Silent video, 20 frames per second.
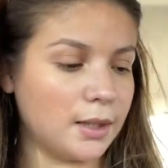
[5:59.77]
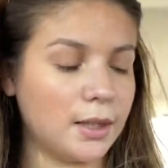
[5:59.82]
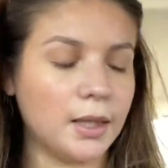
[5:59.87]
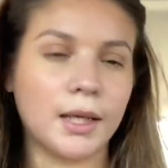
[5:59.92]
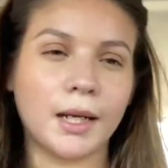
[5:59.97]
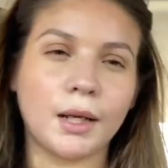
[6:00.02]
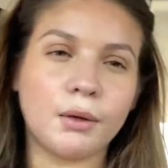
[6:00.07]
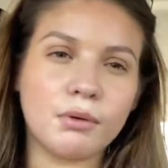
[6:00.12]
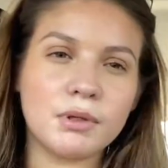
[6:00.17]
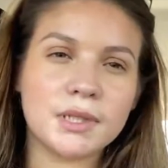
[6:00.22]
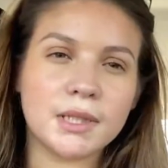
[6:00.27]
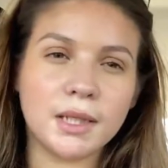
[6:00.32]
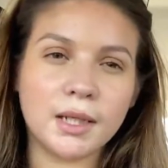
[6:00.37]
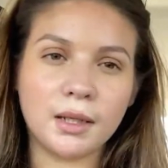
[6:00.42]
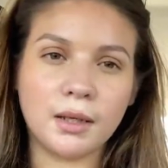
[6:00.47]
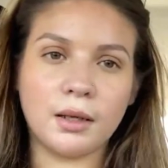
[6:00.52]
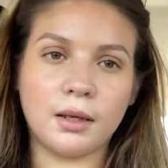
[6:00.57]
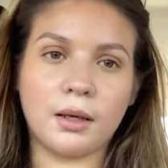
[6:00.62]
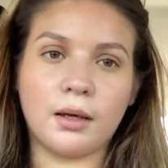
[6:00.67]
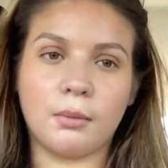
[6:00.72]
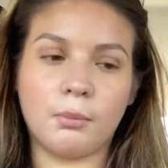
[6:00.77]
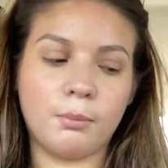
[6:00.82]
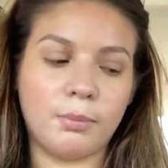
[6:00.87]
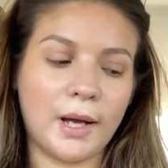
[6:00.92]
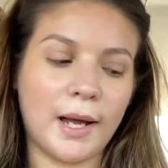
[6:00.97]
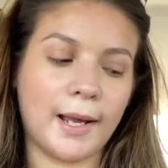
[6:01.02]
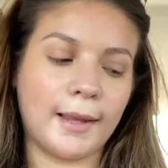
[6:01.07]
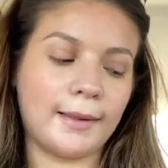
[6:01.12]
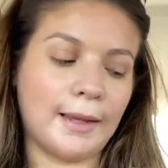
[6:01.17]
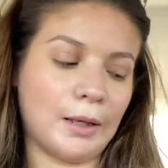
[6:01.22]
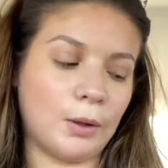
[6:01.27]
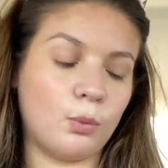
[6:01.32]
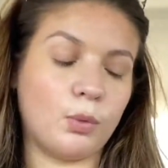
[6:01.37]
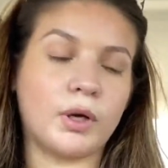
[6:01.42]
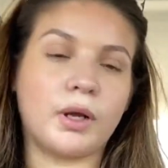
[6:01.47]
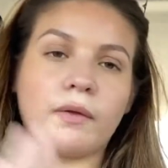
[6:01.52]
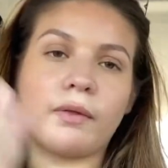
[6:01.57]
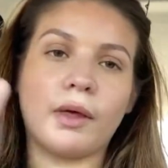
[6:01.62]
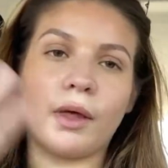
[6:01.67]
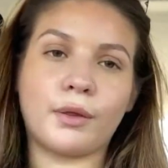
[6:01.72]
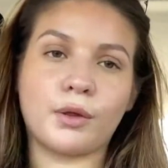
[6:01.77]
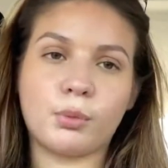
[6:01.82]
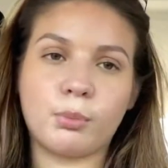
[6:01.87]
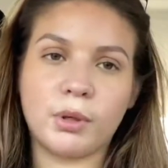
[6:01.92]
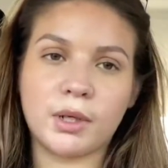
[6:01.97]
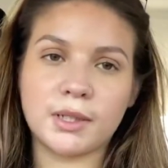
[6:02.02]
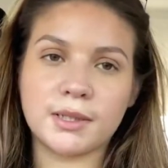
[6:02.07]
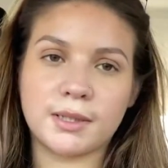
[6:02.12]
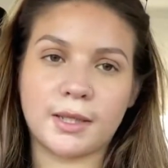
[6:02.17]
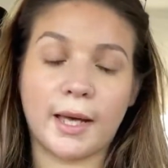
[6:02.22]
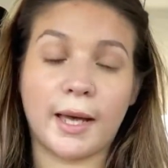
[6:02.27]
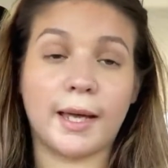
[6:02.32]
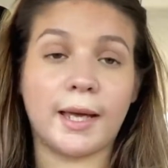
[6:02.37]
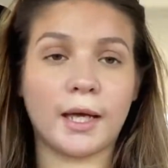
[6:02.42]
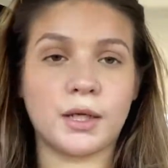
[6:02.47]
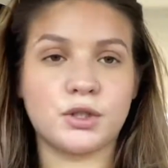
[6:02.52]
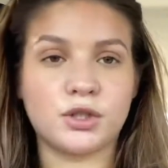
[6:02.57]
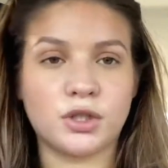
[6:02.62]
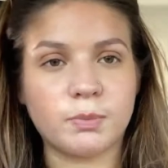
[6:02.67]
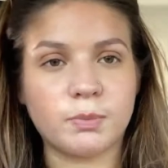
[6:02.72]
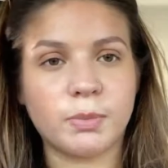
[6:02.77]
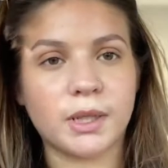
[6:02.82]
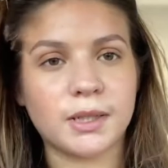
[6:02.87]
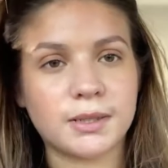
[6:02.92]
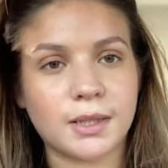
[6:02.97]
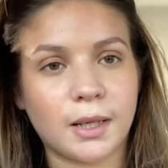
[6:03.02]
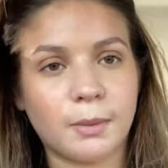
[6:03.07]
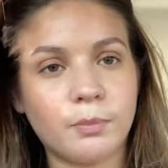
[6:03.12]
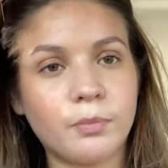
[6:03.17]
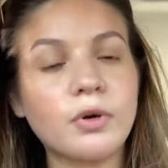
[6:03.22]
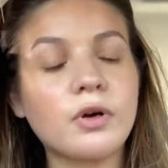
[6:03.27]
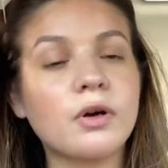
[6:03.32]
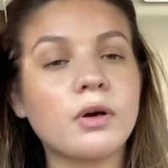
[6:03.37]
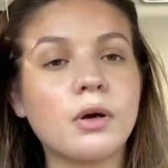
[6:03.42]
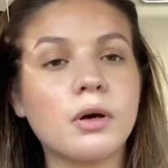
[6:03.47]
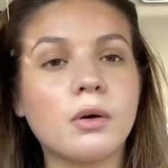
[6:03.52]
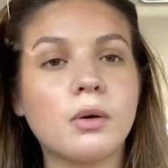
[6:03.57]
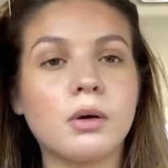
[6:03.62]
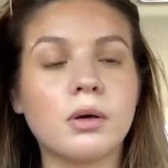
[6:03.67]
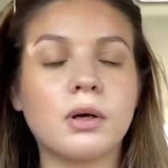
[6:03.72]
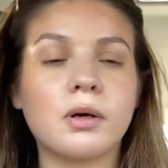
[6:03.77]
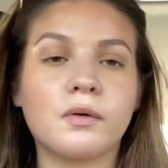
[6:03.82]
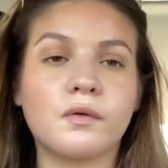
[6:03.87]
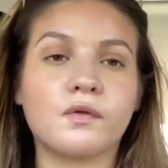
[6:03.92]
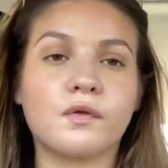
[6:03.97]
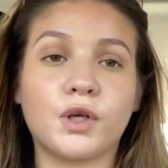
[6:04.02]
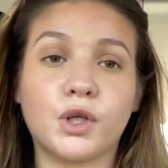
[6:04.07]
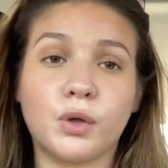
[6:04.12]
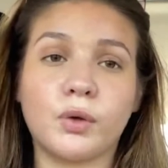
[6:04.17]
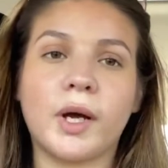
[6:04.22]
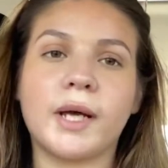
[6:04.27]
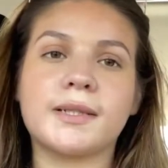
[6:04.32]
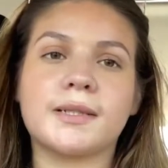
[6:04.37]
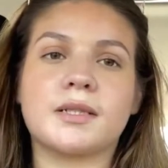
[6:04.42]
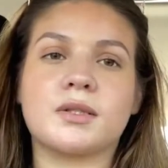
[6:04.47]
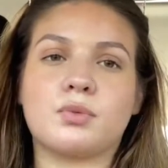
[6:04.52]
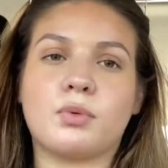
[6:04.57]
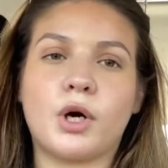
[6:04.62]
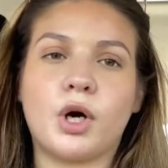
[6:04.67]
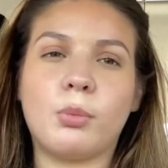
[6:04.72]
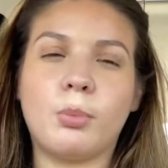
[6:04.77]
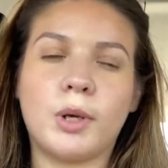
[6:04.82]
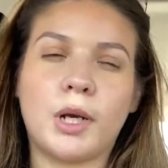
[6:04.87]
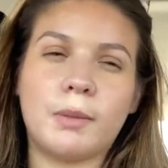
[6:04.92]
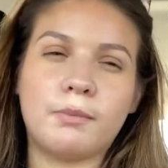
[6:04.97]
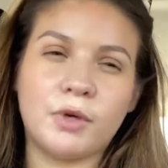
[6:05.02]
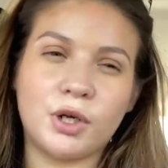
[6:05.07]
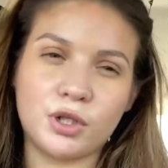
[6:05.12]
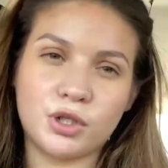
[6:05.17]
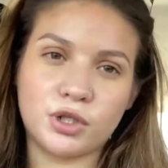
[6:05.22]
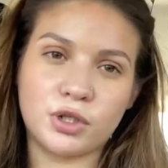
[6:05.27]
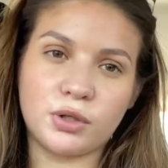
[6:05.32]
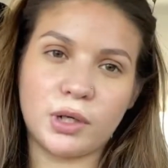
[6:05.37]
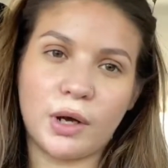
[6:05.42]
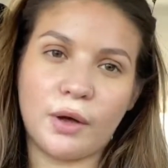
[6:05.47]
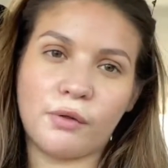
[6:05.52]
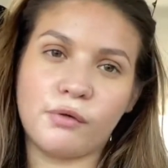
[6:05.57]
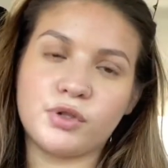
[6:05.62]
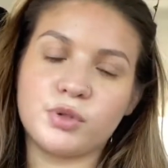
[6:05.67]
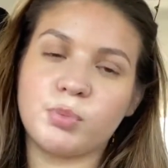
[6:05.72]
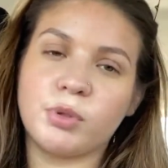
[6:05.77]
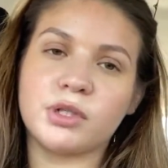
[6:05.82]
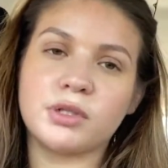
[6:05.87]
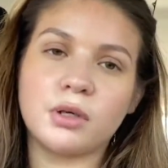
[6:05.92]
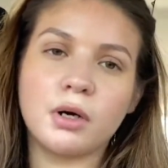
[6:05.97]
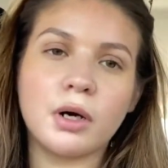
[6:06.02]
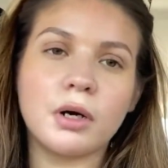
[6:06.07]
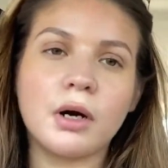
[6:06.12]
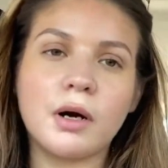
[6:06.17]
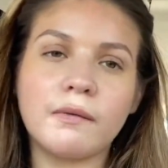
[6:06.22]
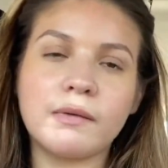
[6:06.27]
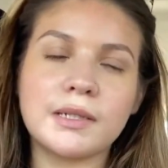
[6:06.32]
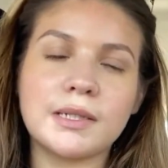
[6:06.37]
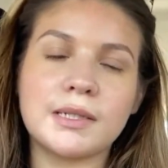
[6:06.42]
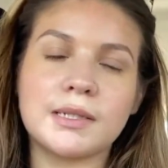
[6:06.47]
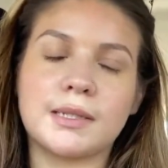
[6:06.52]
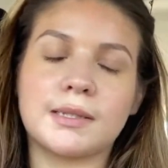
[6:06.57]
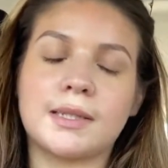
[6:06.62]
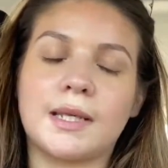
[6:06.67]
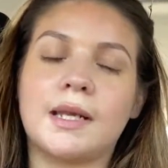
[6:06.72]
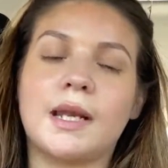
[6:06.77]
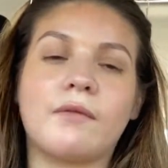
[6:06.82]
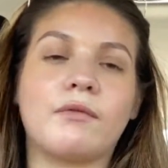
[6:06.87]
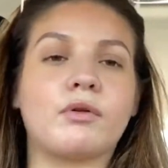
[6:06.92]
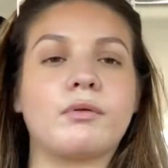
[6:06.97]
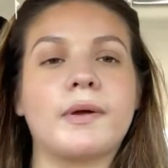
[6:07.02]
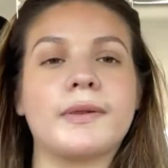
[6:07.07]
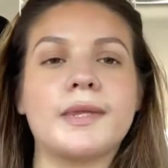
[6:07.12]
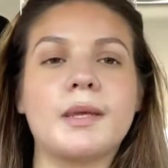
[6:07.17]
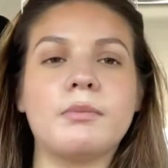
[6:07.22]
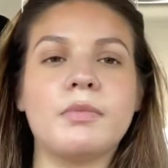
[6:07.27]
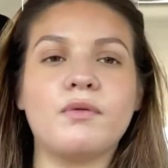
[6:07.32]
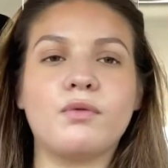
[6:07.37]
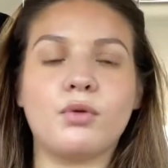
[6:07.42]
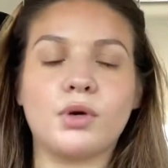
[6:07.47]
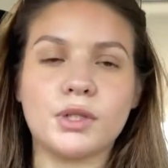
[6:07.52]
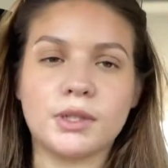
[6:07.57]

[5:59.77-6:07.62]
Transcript: And I was gonna buy like one of the other books that I had picked up for you guys as well, but I'm not sure how those books are, obviously, since I never read them before.